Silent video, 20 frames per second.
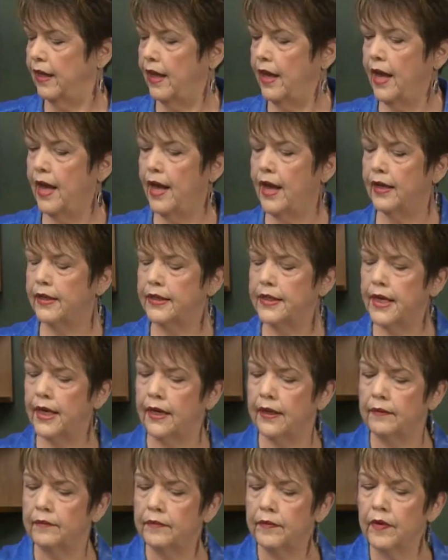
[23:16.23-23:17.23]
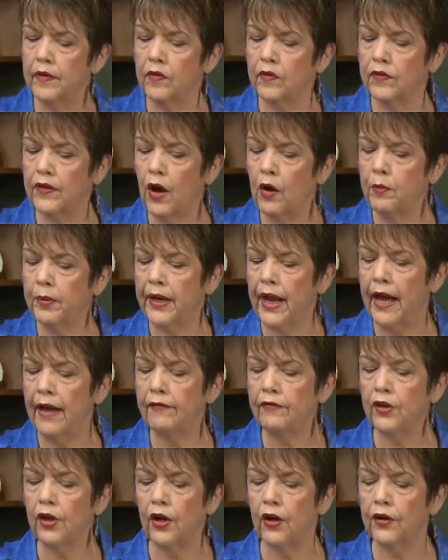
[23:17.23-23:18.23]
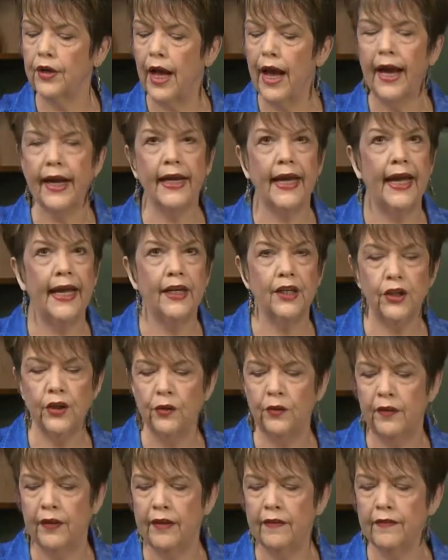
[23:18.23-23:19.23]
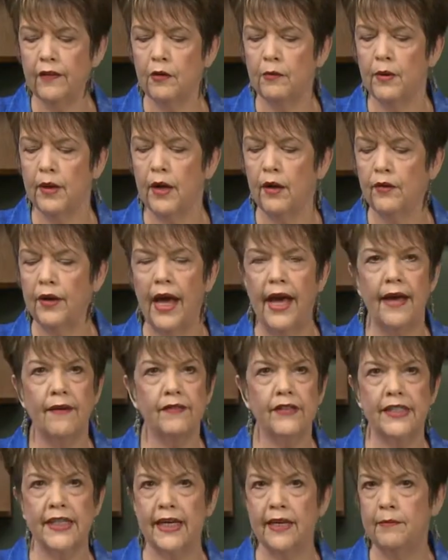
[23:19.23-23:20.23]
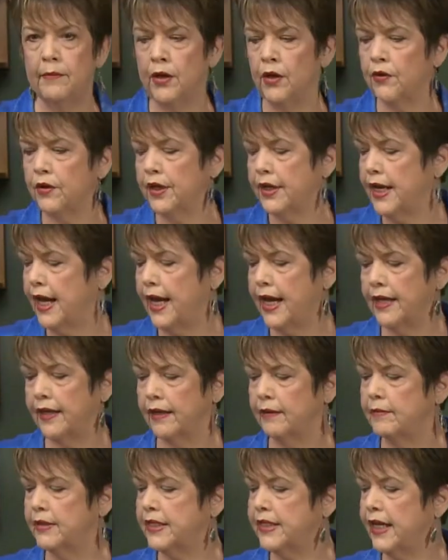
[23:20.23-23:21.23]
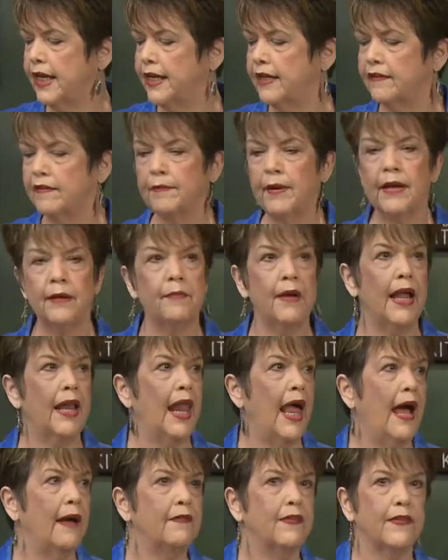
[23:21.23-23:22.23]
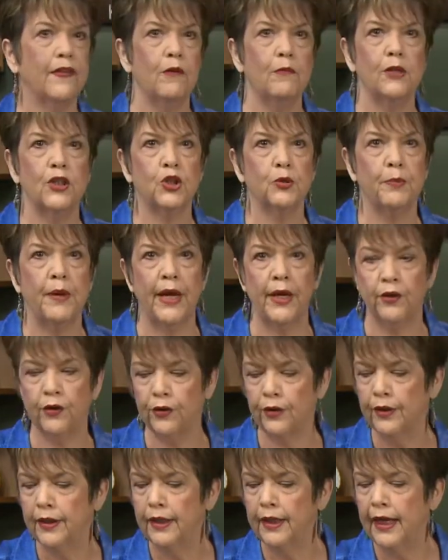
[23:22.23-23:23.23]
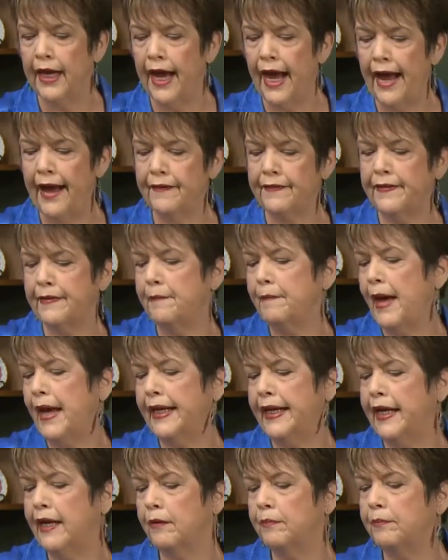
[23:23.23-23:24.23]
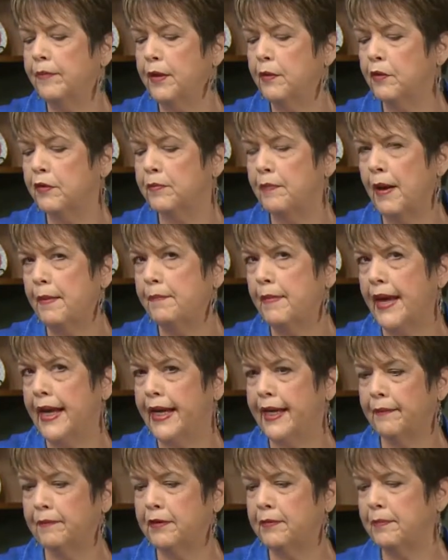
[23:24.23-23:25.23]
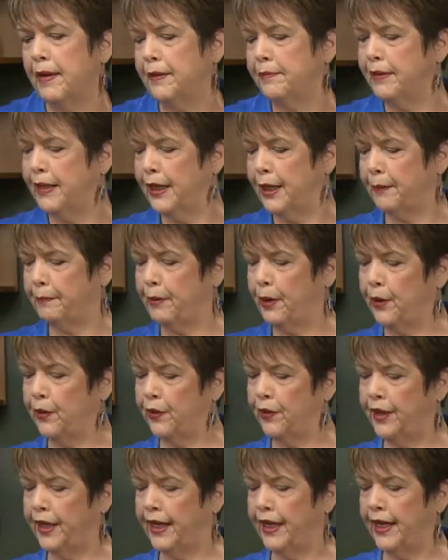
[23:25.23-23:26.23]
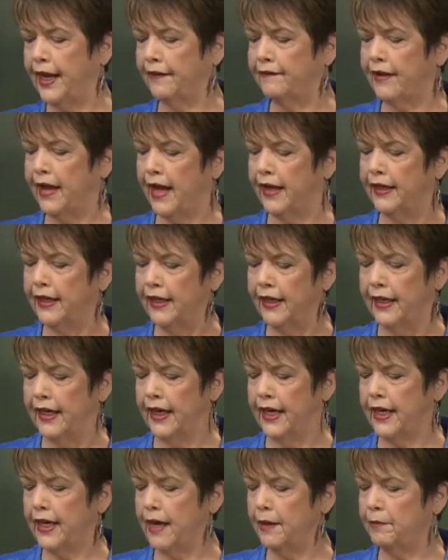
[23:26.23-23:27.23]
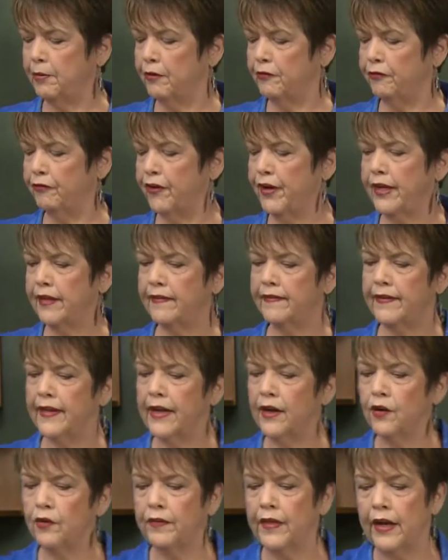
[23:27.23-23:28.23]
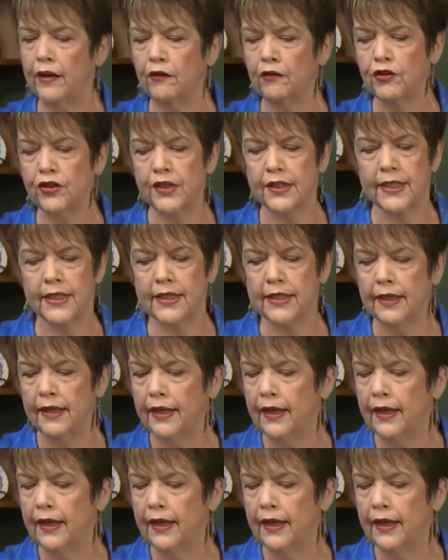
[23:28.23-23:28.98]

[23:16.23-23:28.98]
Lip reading: And but I've learned I can't do things on my own. I have a team here today, and let me tell you, it's making my life so much better. I have somebody help me with my makeup to make me look pretty, and I've got a couple of friends here that are just